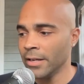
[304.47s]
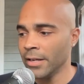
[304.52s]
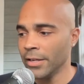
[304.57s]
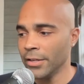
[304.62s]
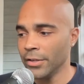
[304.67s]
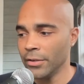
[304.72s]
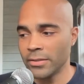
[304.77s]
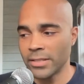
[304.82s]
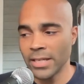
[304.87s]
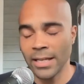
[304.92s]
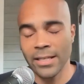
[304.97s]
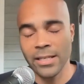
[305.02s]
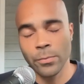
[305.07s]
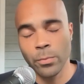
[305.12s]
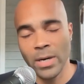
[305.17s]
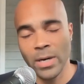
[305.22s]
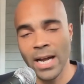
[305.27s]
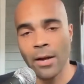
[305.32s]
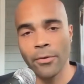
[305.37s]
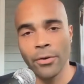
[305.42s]
You can check this
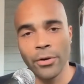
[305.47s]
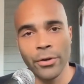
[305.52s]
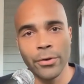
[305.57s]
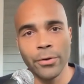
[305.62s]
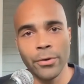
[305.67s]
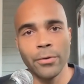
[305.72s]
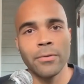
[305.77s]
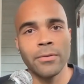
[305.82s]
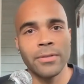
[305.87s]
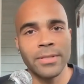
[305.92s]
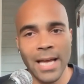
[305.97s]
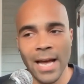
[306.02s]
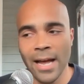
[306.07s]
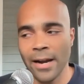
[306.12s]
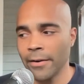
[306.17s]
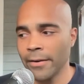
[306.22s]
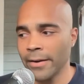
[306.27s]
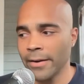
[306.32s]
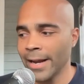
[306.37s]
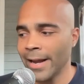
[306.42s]
one out noon,
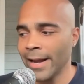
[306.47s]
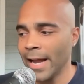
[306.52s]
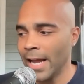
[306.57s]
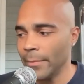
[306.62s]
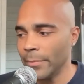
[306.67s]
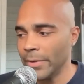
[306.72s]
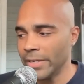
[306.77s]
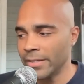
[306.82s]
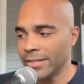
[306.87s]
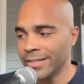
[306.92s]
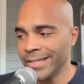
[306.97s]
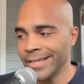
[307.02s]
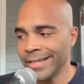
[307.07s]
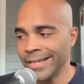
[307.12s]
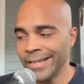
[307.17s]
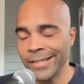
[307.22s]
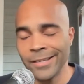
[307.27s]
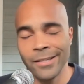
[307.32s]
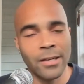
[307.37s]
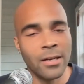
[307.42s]
Saturday,
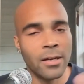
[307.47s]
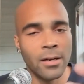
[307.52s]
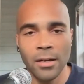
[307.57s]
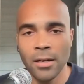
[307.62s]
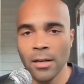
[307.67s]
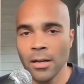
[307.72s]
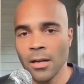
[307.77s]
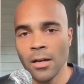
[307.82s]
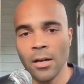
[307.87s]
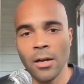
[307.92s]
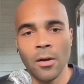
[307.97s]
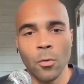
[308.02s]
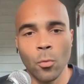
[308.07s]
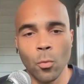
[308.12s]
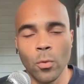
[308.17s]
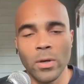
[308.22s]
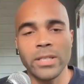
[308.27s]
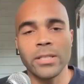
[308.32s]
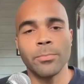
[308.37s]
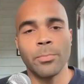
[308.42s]
ABC.
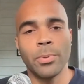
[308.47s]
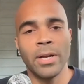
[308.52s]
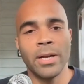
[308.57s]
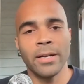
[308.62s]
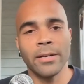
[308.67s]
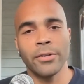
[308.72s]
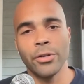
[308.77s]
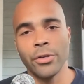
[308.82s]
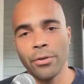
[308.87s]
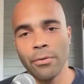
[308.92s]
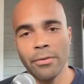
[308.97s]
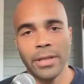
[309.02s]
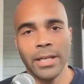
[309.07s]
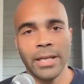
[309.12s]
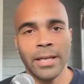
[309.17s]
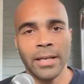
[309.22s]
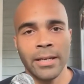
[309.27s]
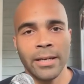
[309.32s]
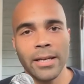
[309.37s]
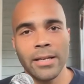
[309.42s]
Which pick do you
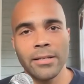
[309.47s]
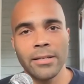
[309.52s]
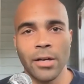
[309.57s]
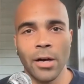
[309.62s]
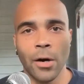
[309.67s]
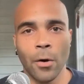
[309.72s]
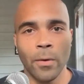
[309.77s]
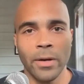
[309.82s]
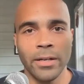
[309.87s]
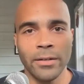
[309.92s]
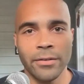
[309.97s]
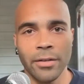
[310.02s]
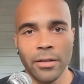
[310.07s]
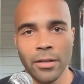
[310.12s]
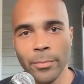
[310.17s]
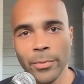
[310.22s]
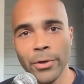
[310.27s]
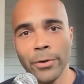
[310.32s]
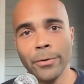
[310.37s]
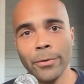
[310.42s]
think is going to
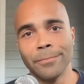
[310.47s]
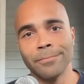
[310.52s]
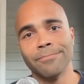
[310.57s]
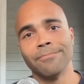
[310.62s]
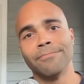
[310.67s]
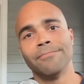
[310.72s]
the moon?